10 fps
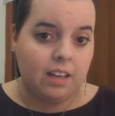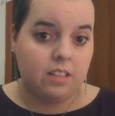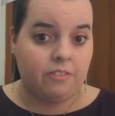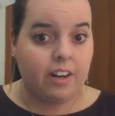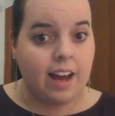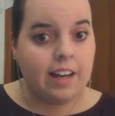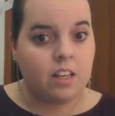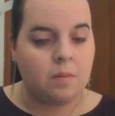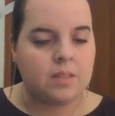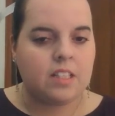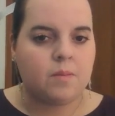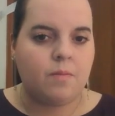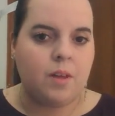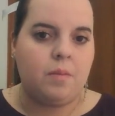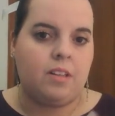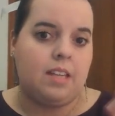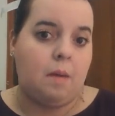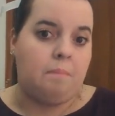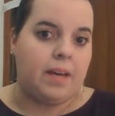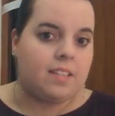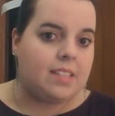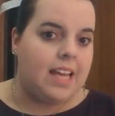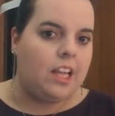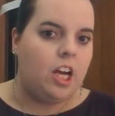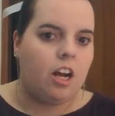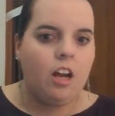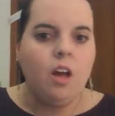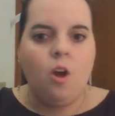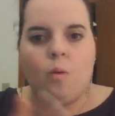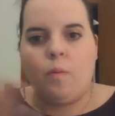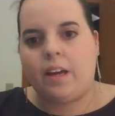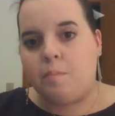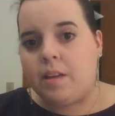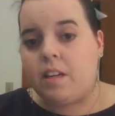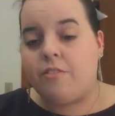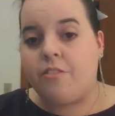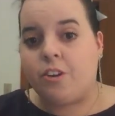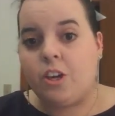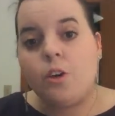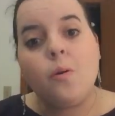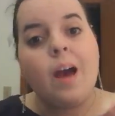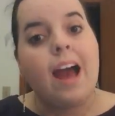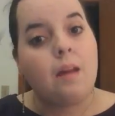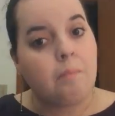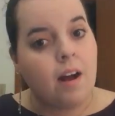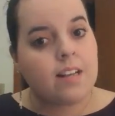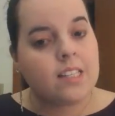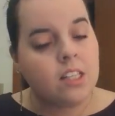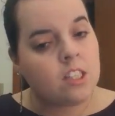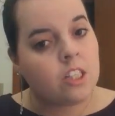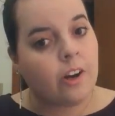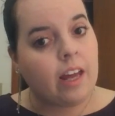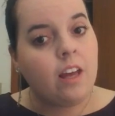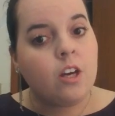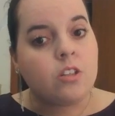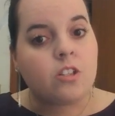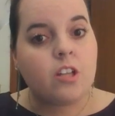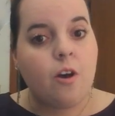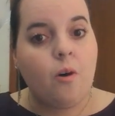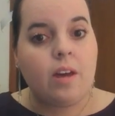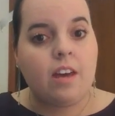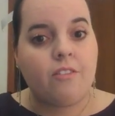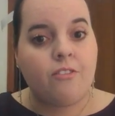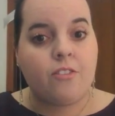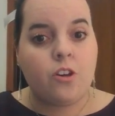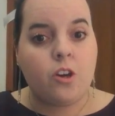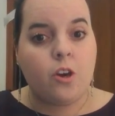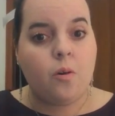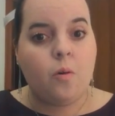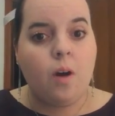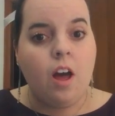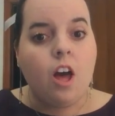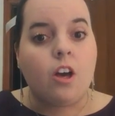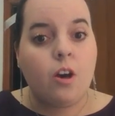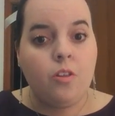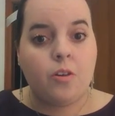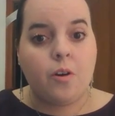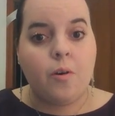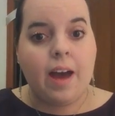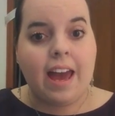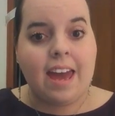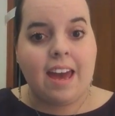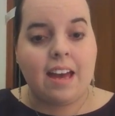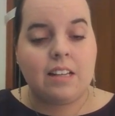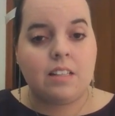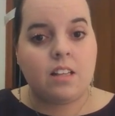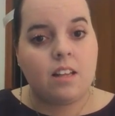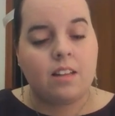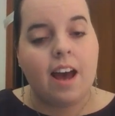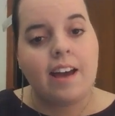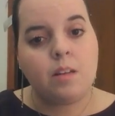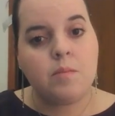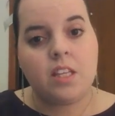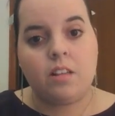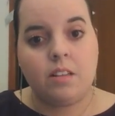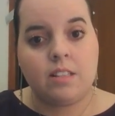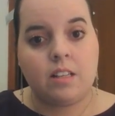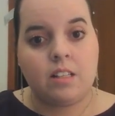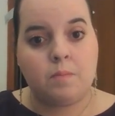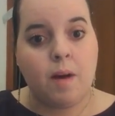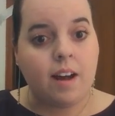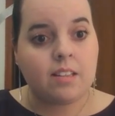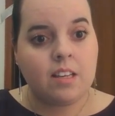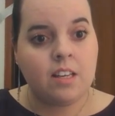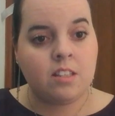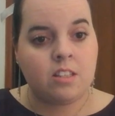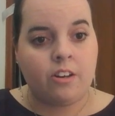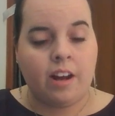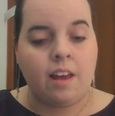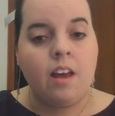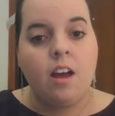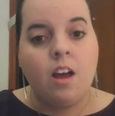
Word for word: and different items and some of them it'll say bestseller recommended for you unbox history. So if you go through and the items that are listed as box history,